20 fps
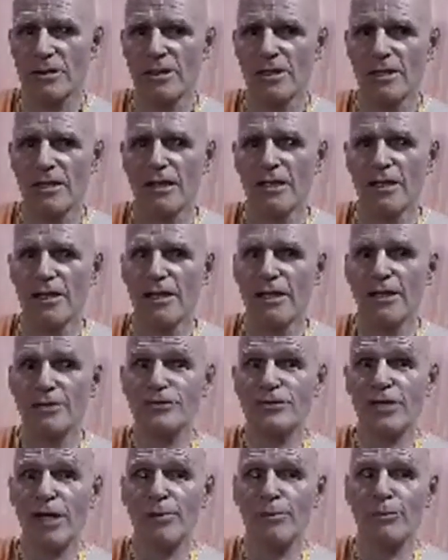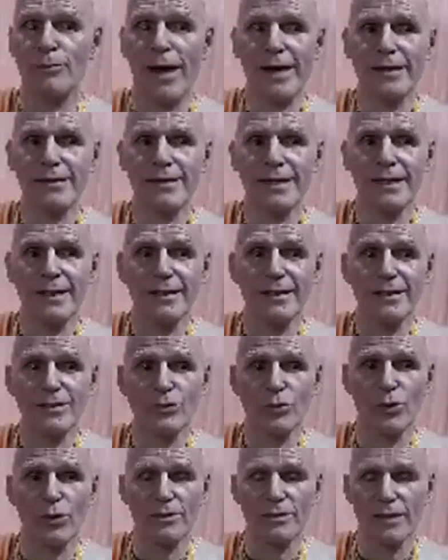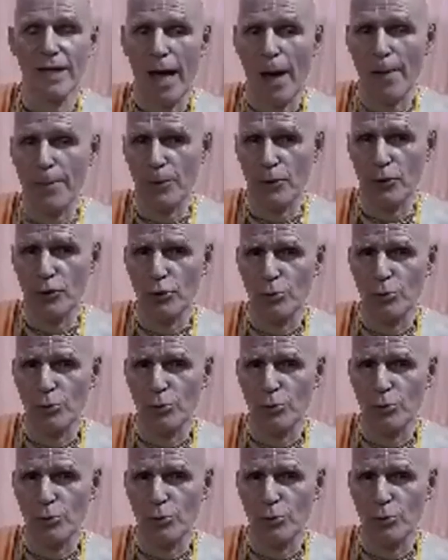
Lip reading: If some bad thing is going to happen to me,